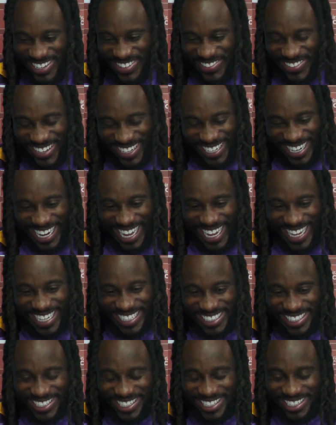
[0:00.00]
But nah,
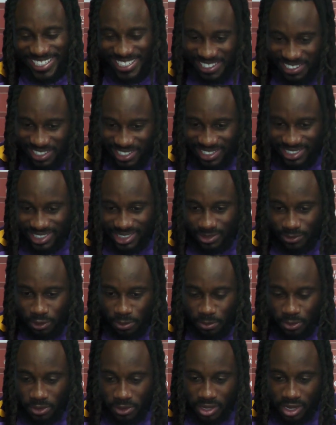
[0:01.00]
it's a, it's just
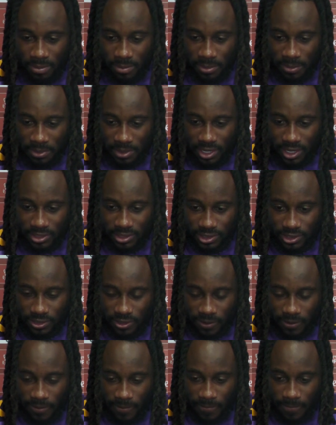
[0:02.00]
football. You come up against
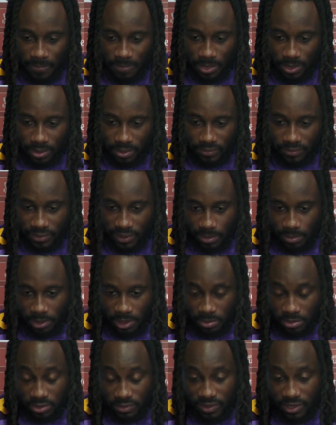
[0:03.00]
uh,
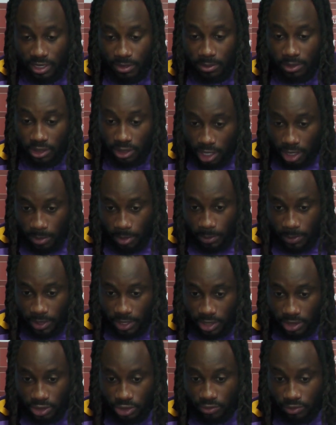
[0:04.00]
people's family. You come up
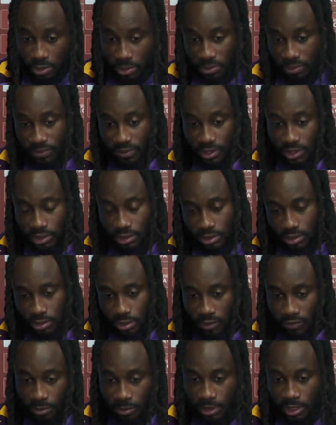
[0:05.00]
against your own friends,
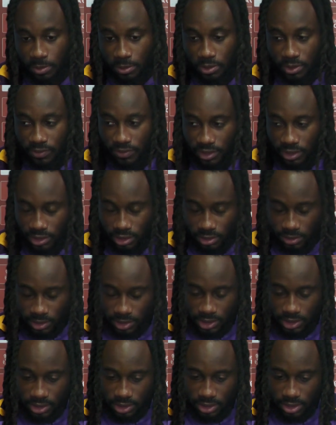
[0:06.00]
other people's friends. So
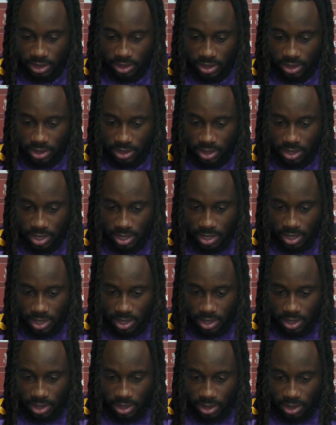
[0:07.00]
it's just a, uh,
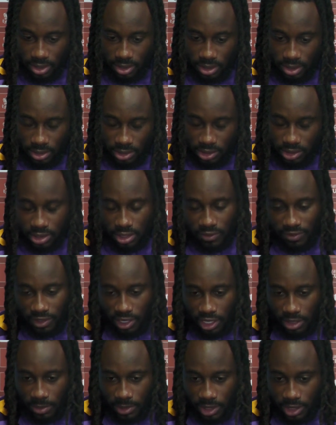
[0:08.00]
it's just another
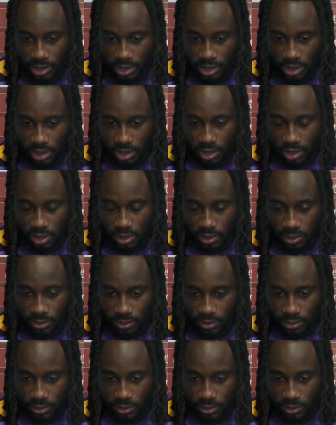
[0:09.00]
game at the end of the day.